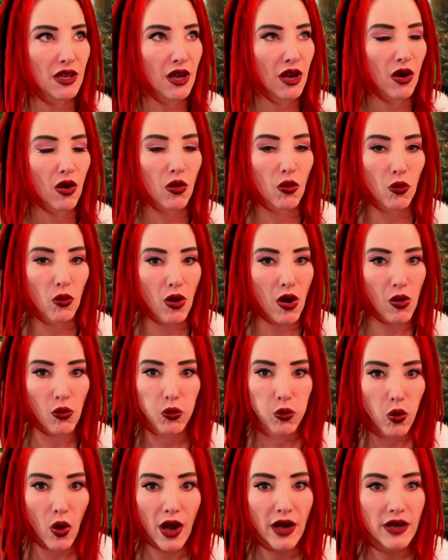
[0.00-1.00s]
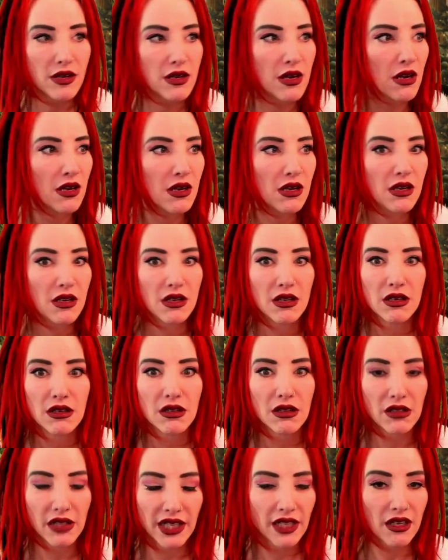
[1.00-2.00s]
one,
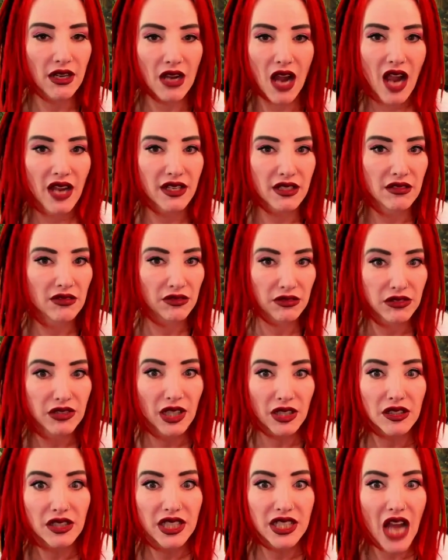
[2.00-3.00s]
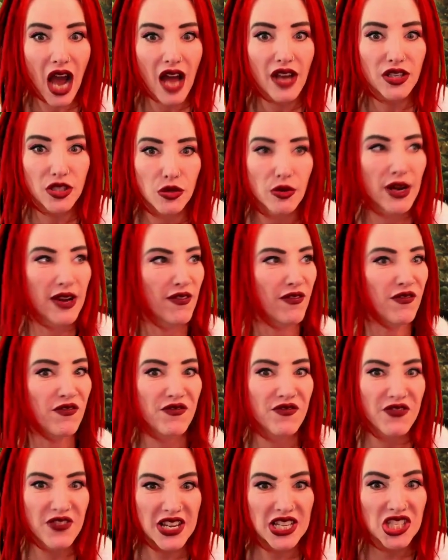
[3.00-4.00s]
like I literally got into a
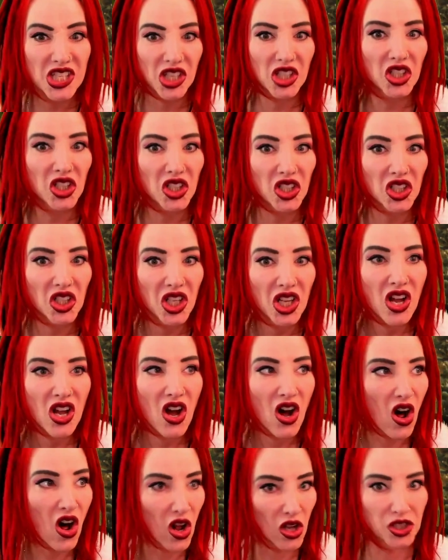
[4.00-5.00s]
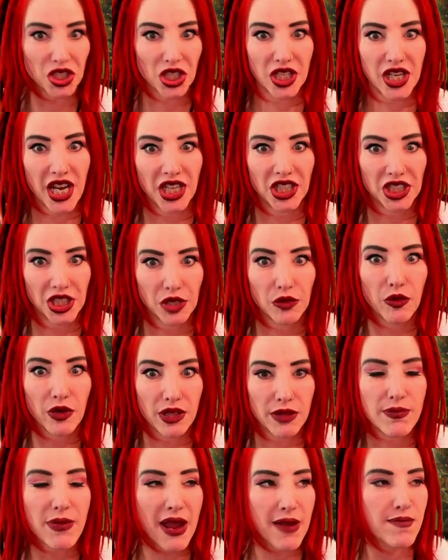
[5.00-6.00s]
physical altercation with
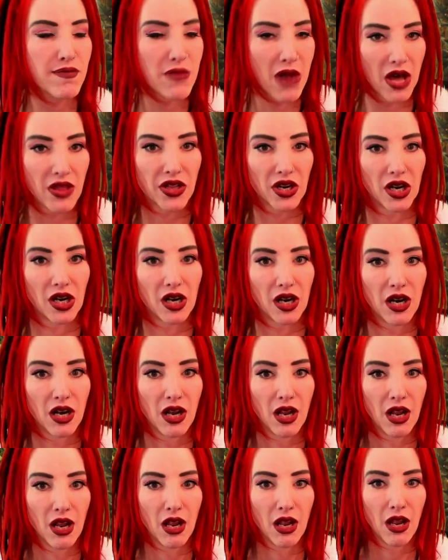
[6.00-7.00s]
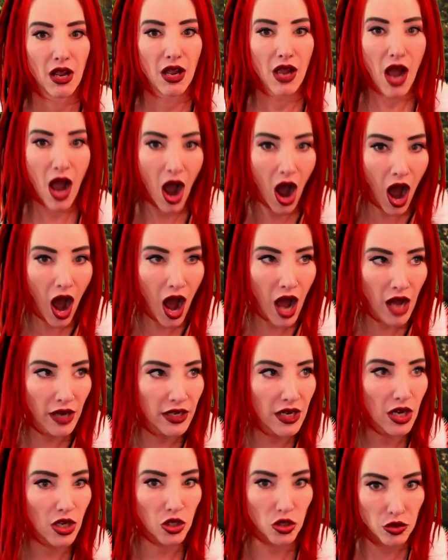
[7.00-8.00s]
my mother
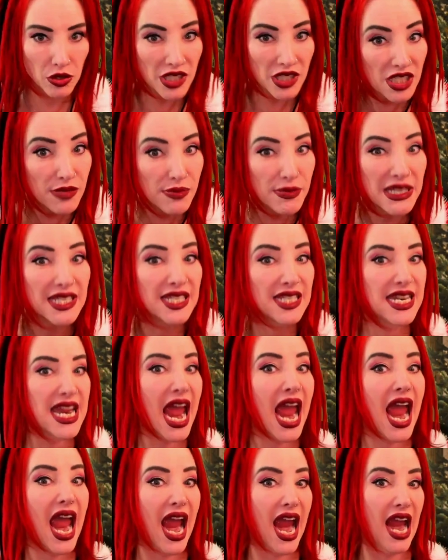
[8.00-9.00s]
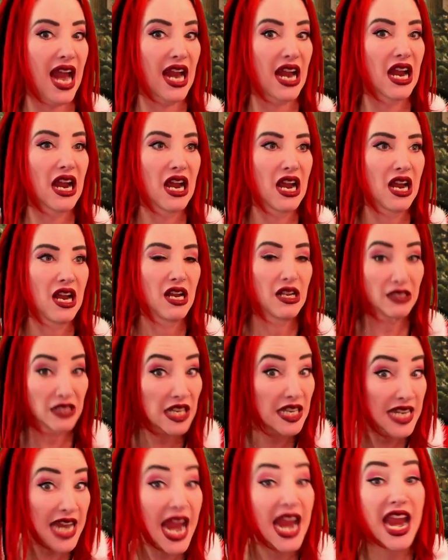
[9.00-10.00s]
on Christmas Day, the
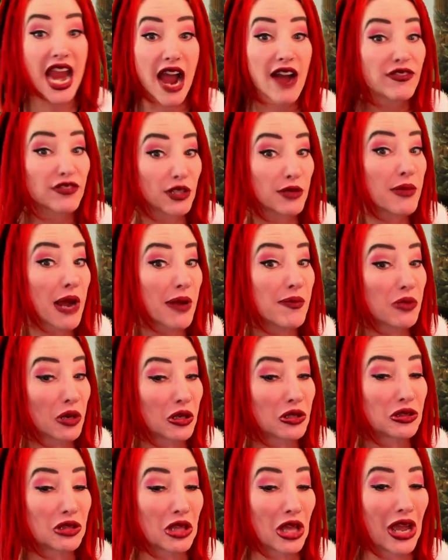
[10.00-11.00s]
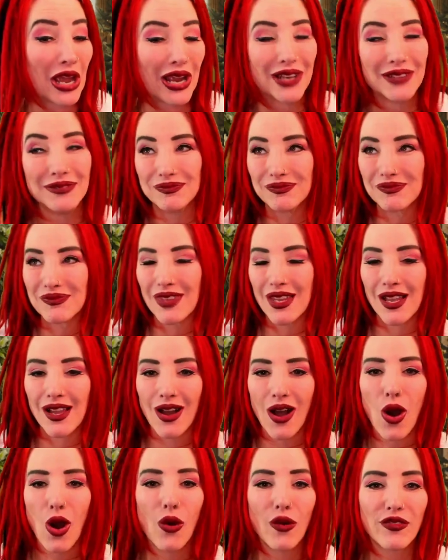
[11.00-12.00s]
day after my birthday,
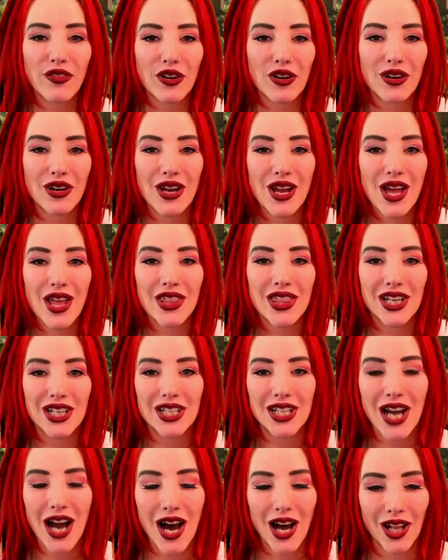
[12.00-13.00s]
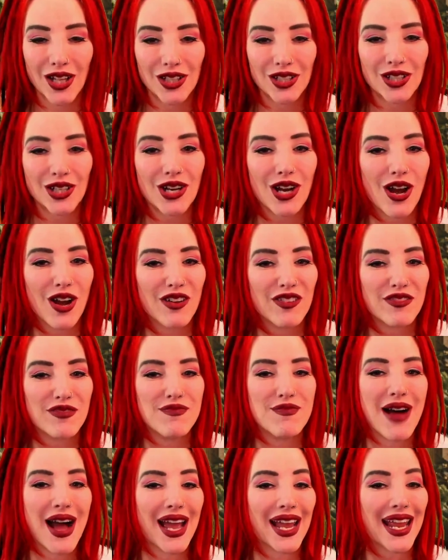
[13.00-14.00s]
over the color of
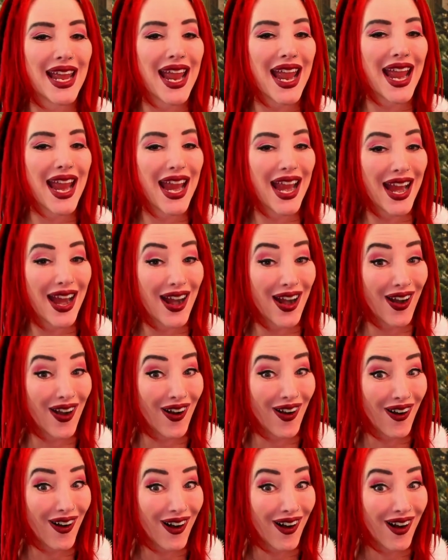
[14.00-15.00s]
my hair.